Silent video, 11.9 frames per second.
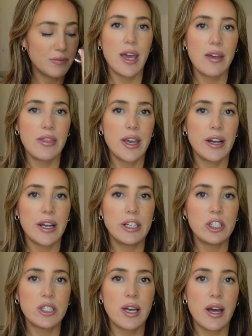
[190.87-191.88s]
And then I
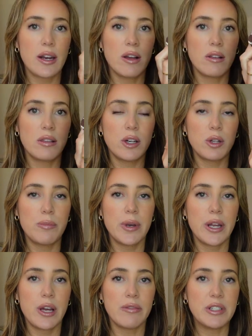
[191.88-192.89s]
just got a little
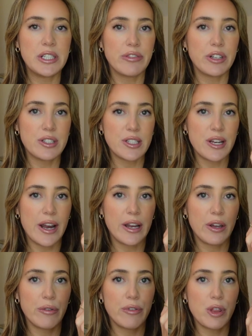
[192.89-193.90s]
bit of a different
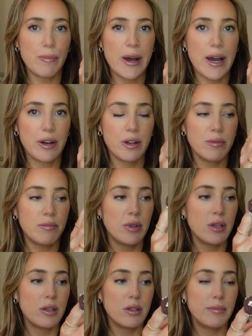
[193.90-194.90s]
style for the bottom
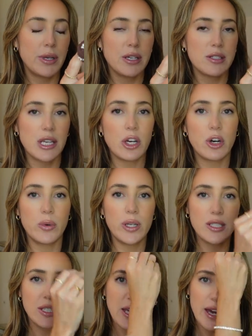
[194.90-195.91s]
because I
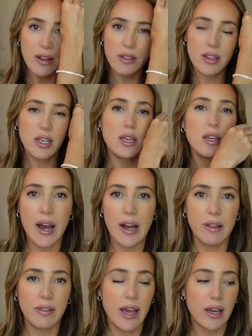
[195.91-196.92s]
always get the
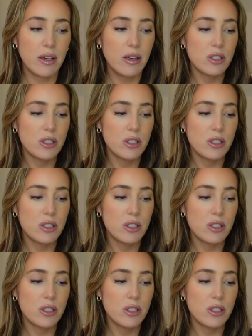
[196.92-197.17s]
high leg.